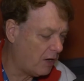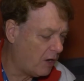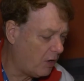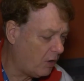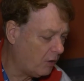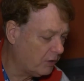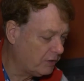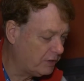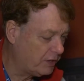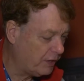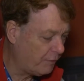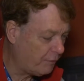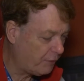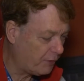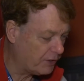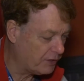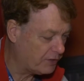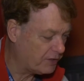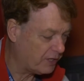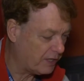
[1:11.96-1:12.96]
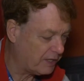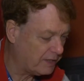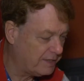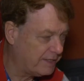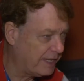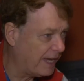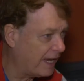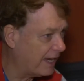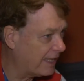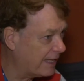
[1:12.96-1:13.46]
all different
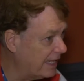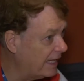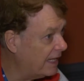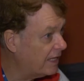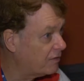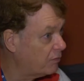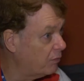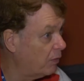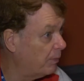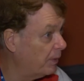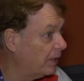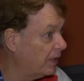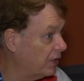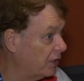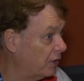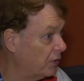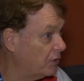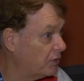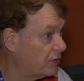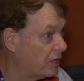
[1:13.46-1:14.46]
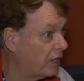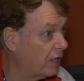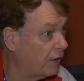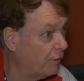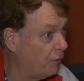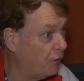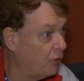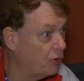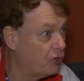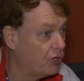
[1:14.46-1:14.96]
techniques will be used in the
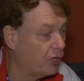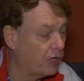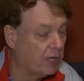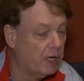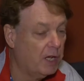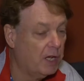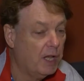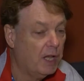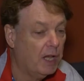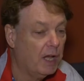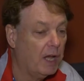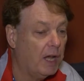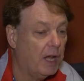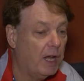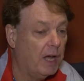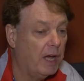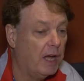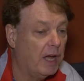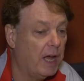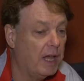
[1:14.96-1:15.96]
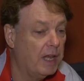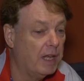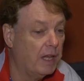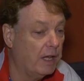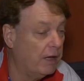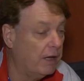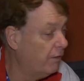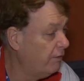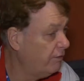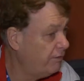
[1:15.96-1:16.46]
future. Uh, I
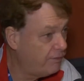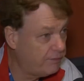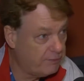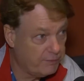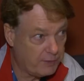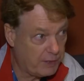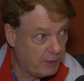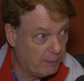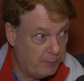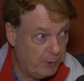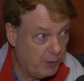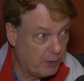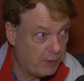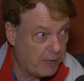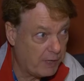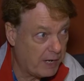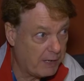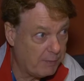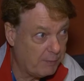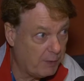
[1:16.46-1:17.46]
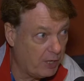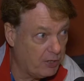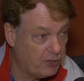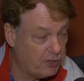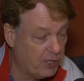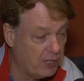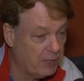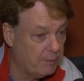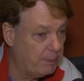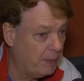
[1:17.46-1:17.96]
love computer
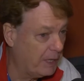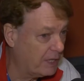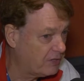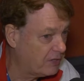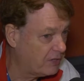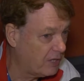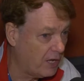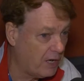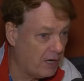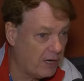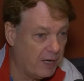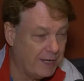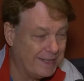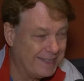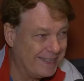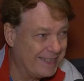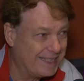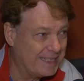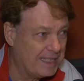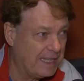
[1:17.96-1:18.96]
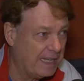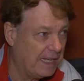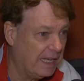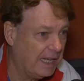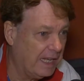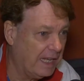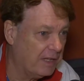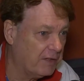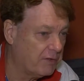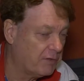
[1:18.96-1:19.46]
animation. Pixar and
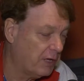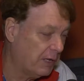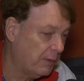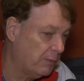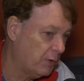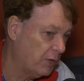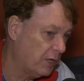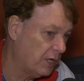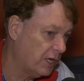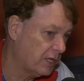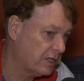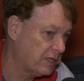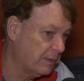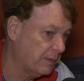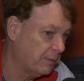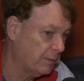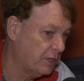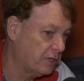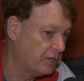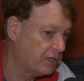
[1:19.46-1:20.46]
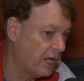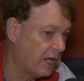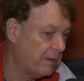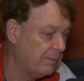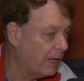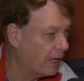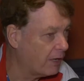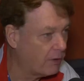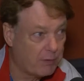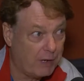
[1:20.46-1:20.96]
Disney and DreamWorks and Blue Sky
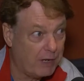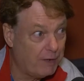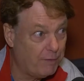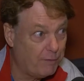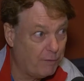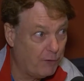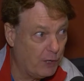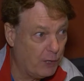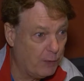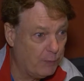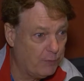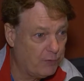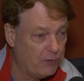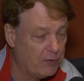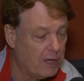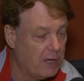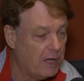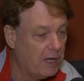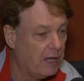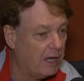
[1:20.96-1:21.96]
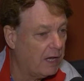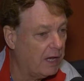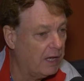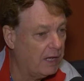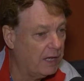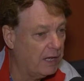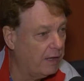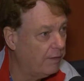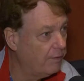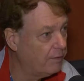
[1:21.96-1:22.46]
make great films. I
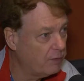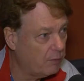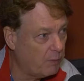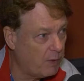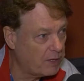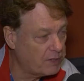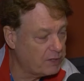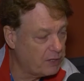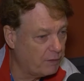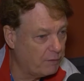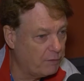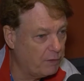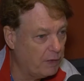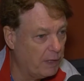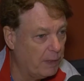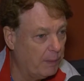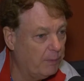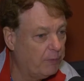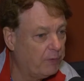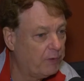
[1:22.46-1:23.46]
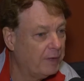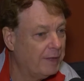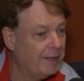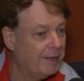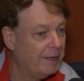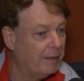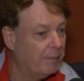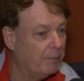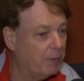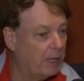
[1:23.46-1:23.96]
love to watch their films,
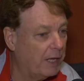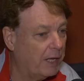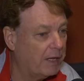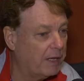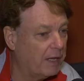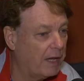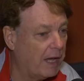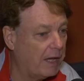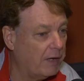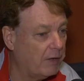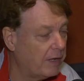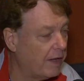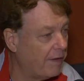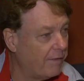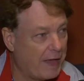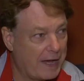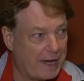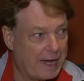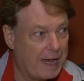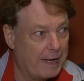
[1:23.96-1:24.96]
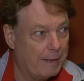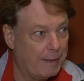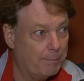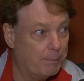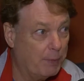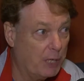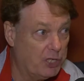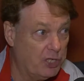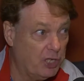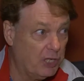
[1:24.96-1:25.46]
but I don't have that kind of
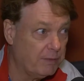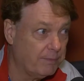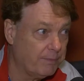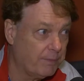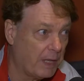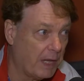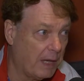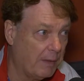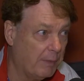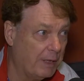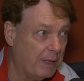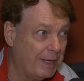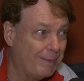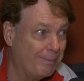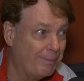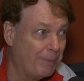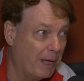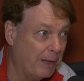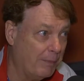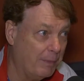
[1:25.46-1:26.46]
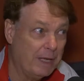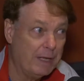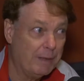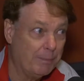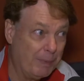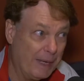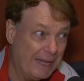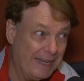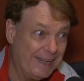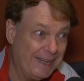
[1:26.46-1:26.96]
budget. I'm okay. Mm-hmm. I'm
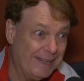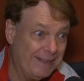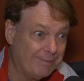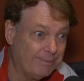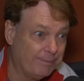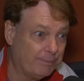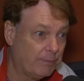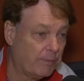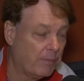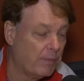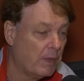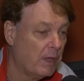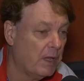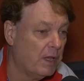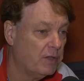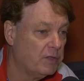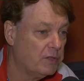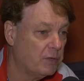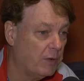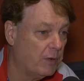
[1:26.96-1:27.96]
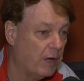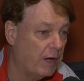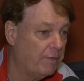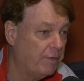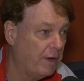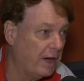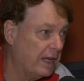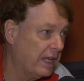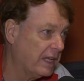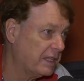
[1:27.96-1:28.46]
independent. Sure. So I
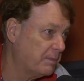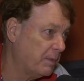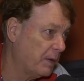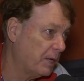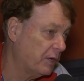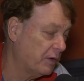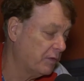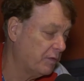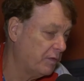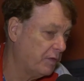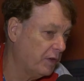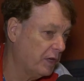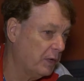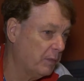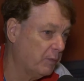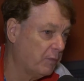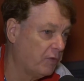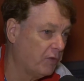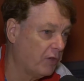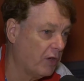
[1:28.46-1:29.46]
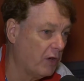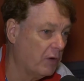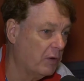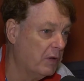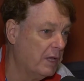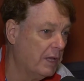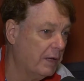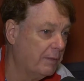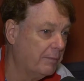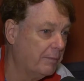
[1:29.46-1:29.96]
finance my own films. So
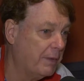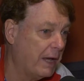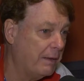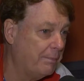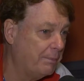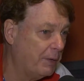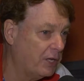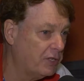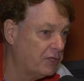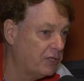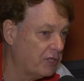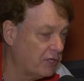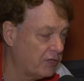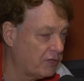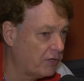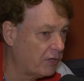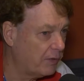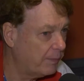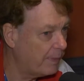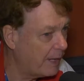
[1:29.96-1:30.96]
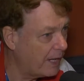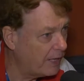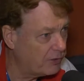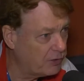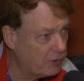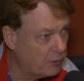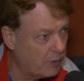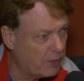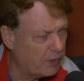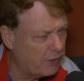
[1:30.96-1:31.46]
my budgets are about
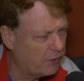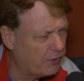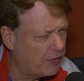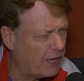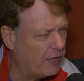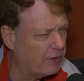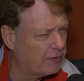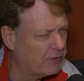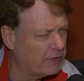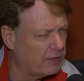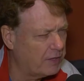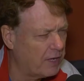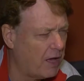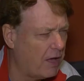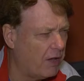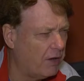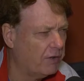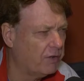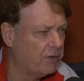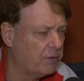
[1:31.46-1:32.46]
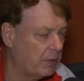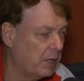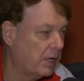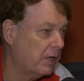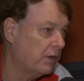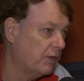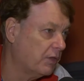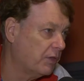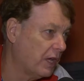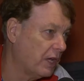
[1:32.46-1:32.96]
two hundred thousand dollars, three
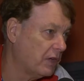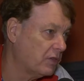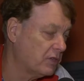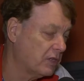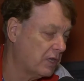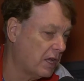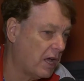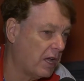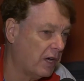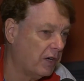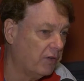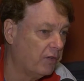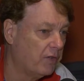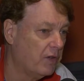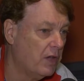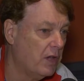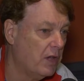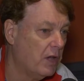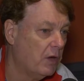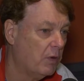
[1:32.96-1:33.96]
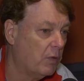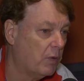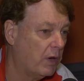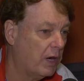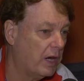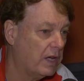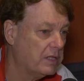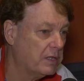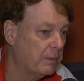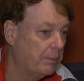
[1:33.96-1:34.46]
hundred thousand dollars,
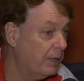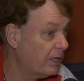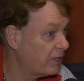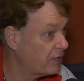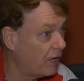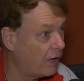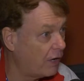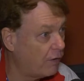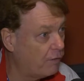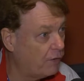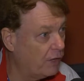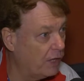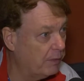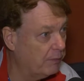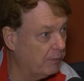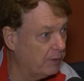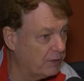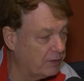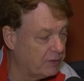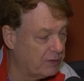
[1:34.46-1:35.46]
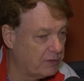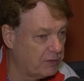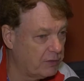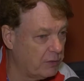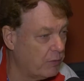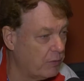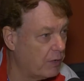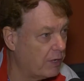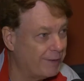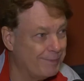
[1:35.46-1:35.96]
whereas a Pixar film is
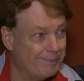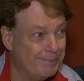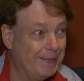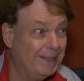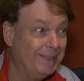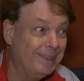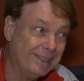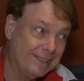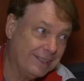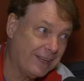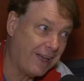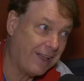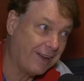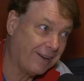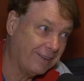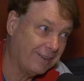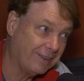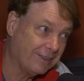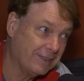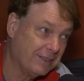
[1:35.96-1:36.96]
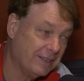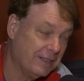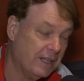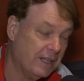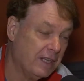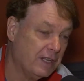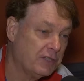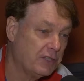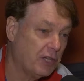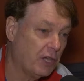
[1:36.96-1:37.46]
two hundred million dollars.
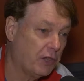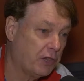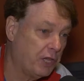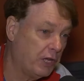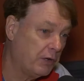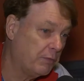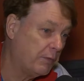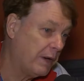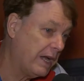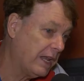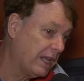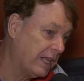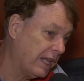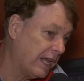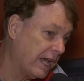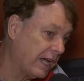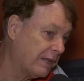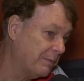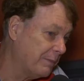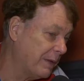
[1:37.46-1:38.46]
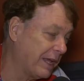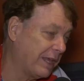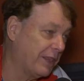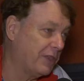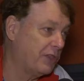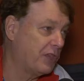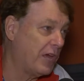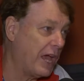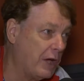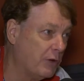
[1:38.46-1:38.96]
So theoretically, I could make a
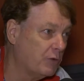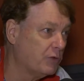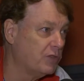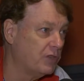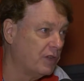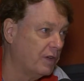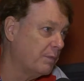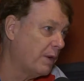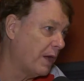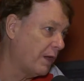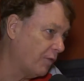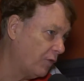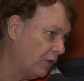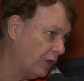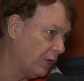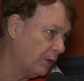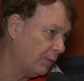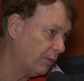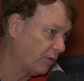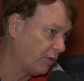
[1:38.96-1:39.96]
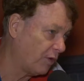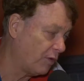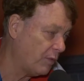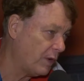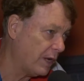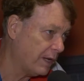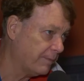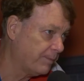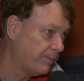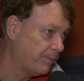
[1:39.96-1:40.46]
thousand of my films for
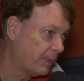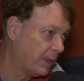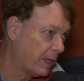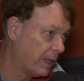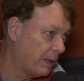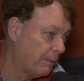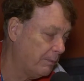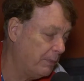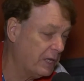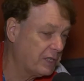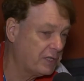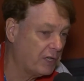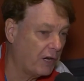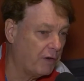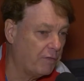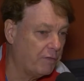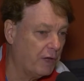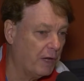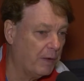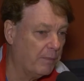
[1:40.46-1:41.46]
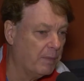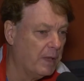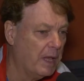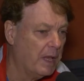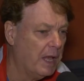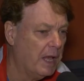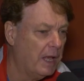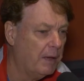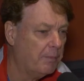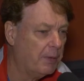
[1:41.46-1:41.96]
one Pixar film.
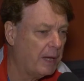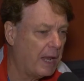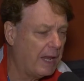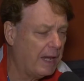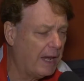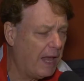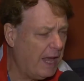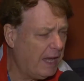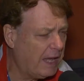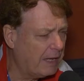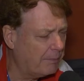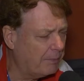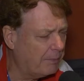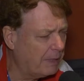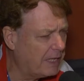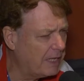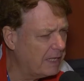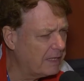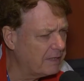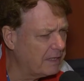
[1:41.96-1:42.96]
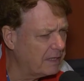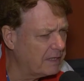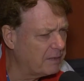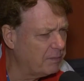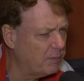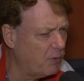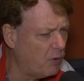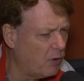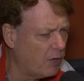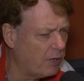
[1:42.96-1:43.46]
But I like it because
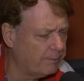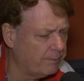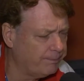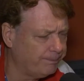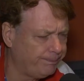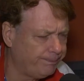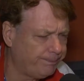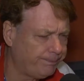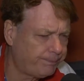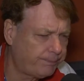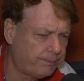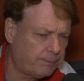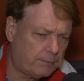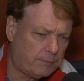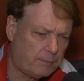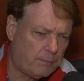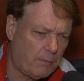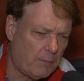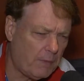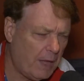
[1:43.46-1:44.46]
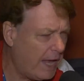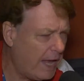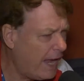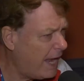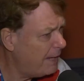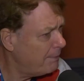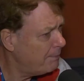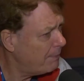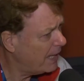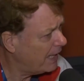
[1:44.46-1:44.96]
it's more
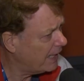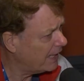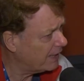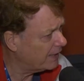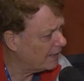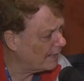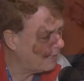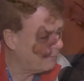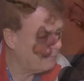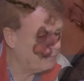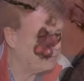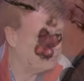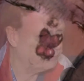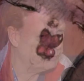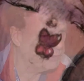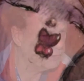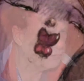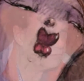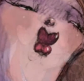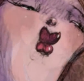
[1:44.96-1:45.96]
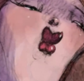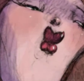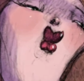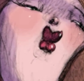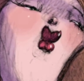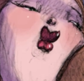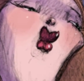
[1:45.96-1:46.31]
handmade. I mean, when you see the